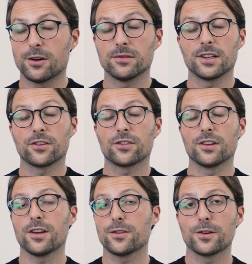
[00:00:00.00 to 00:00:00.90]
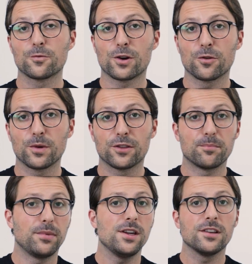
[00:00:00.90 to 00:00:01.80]
Now, there's nothing wrong
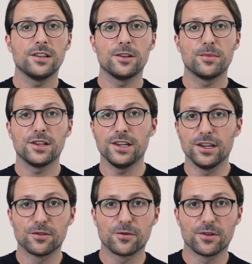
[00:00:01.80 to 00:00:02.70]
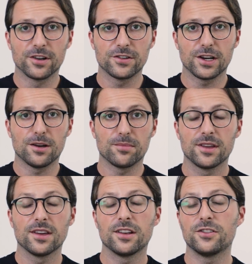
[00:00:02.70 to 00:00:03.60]
with being a little bit eager for a job.
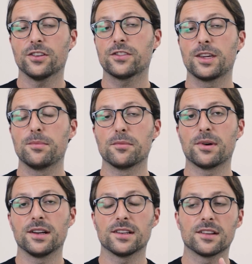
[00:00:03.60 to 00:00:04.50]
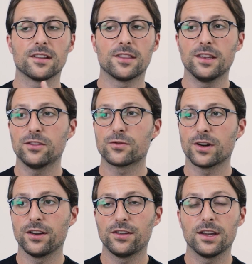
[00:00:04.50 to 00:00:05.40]
Just keep in mind that this
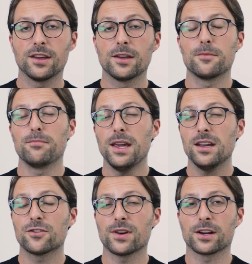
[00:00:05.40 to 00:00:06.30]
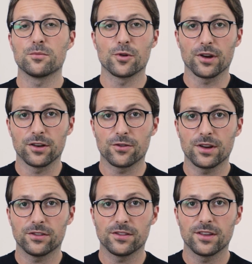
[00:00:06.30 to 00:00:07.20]
phrasing may attract more
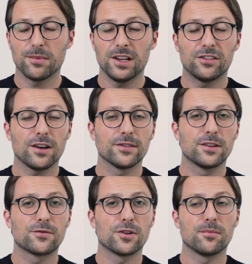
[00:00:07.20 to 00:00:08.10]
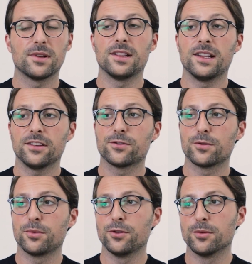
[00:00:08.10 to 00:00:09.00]
interest, but it's often from less
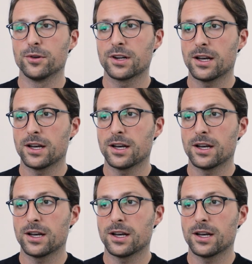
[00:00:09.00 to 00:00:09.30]
reputable